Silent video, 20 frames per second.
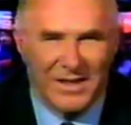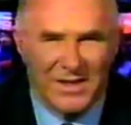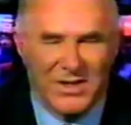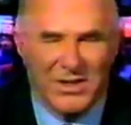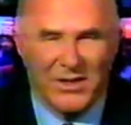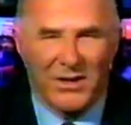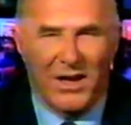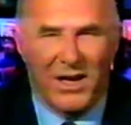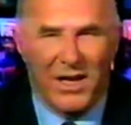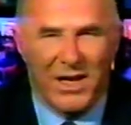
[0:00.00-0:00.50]

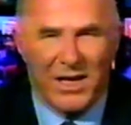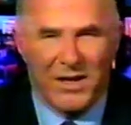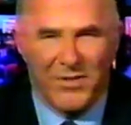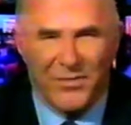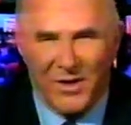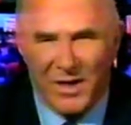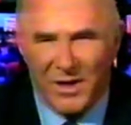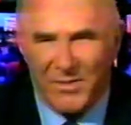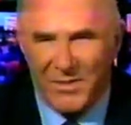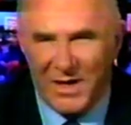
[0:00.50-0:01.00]
Surely,
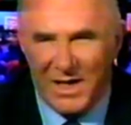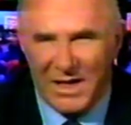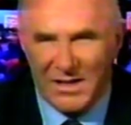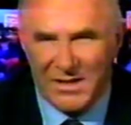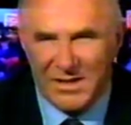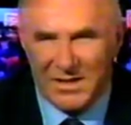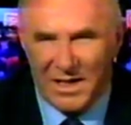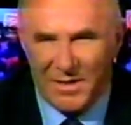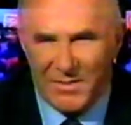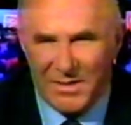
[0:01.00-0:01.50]
Philip
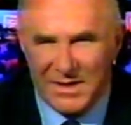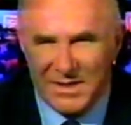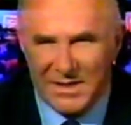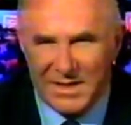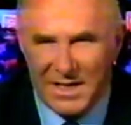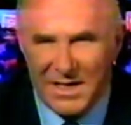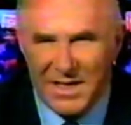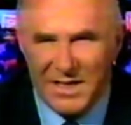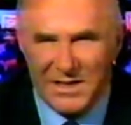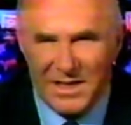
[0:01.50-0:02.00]
Michael Thomas
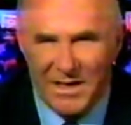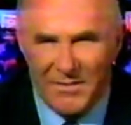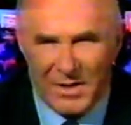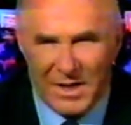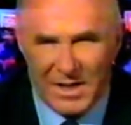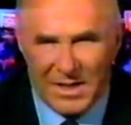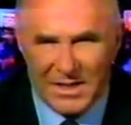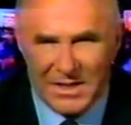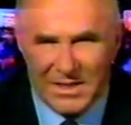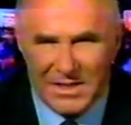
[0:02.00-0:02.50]
is
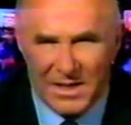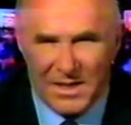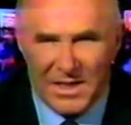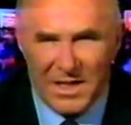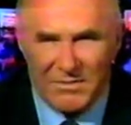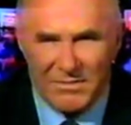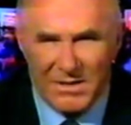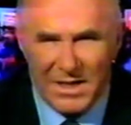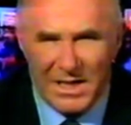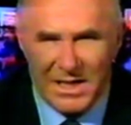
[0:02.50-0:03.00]
evidence that
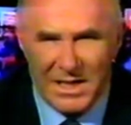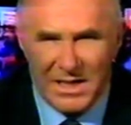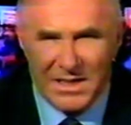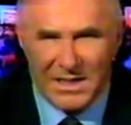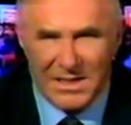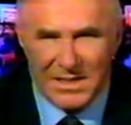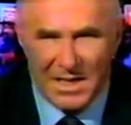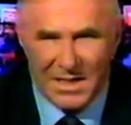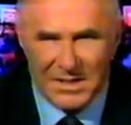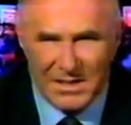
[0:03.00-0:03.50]
there really
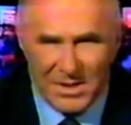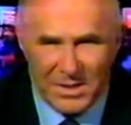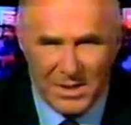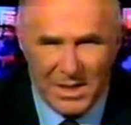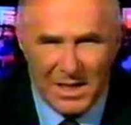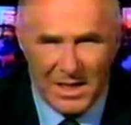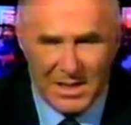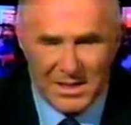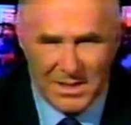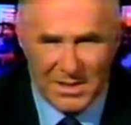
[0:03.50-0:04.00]
is such a
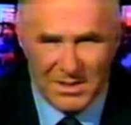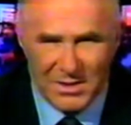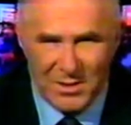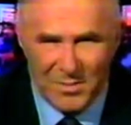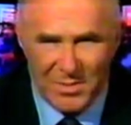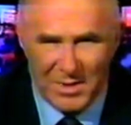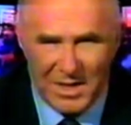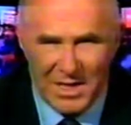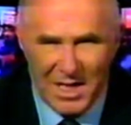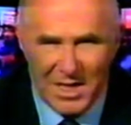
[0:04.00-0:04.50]
thing as the
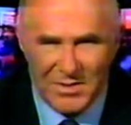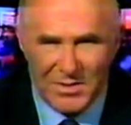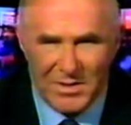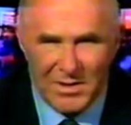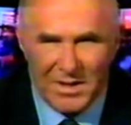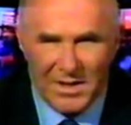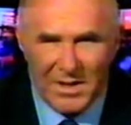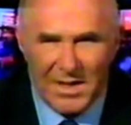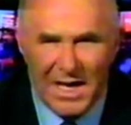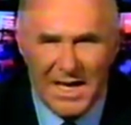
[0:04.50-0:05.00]

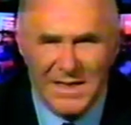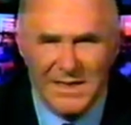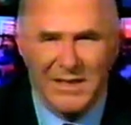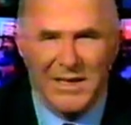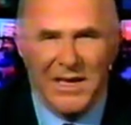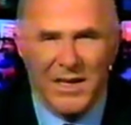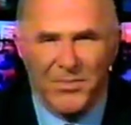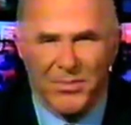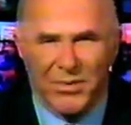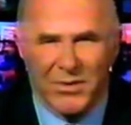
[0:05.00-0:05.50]
supernatural.
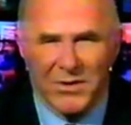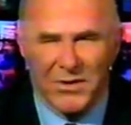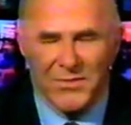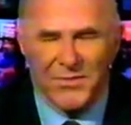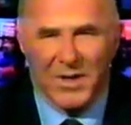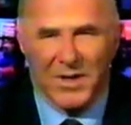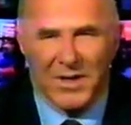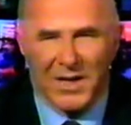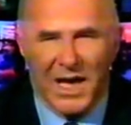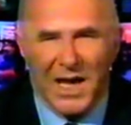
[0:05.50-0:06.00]
Hasn't he proved
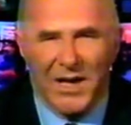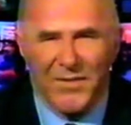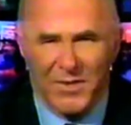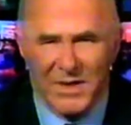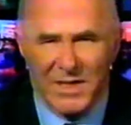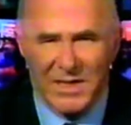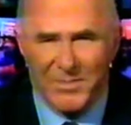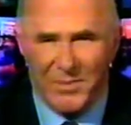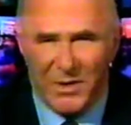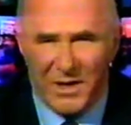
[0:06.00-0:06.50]
that life
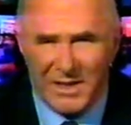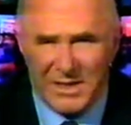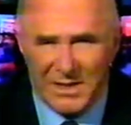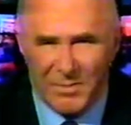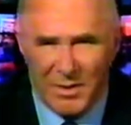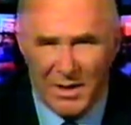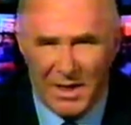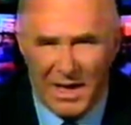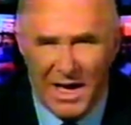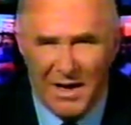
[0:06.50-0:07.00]
is
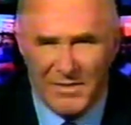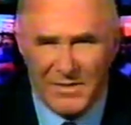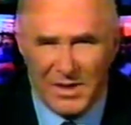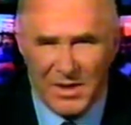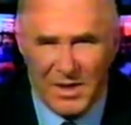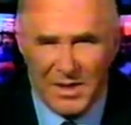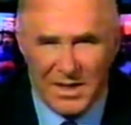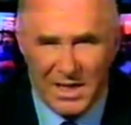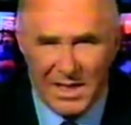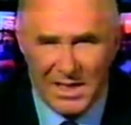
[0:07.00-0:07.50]
possible after
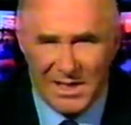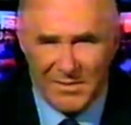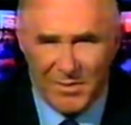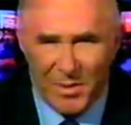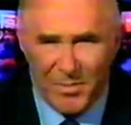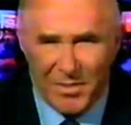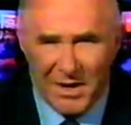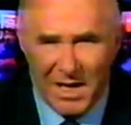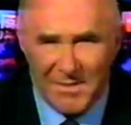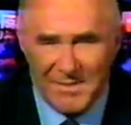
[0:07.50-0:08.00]
the death of
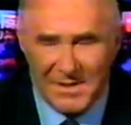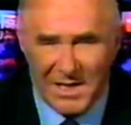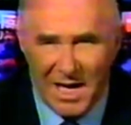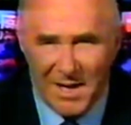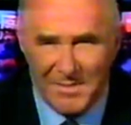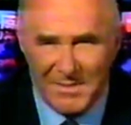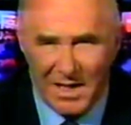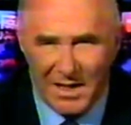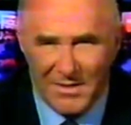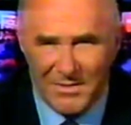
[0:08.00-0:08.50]
a
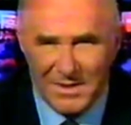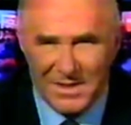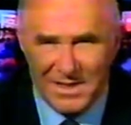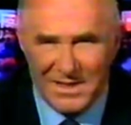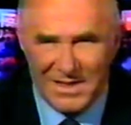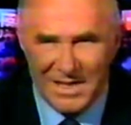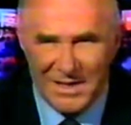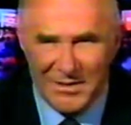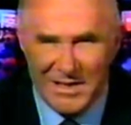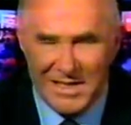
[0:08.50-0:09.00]
primetime
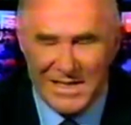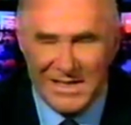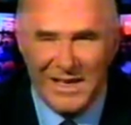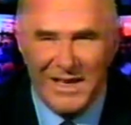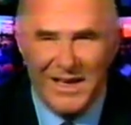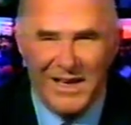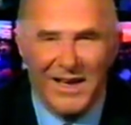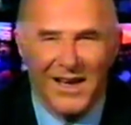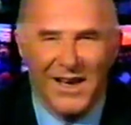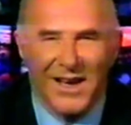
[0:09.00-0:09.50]
television series?
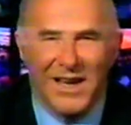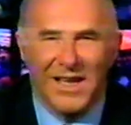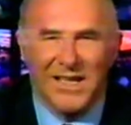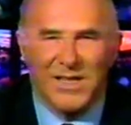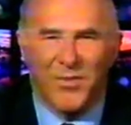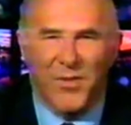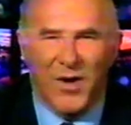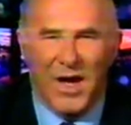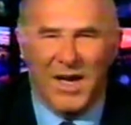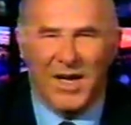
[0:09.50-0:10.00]

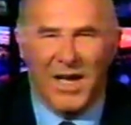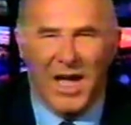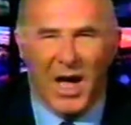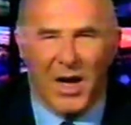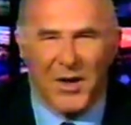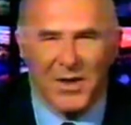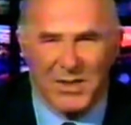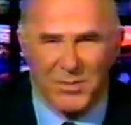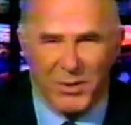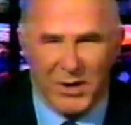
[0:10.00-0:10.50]
Let's find
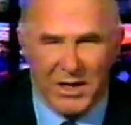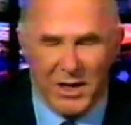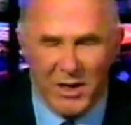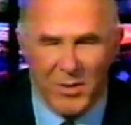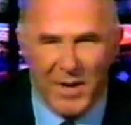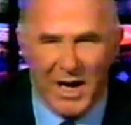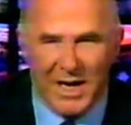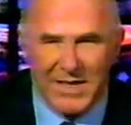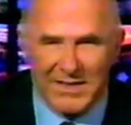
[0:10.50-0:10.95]
out as we go by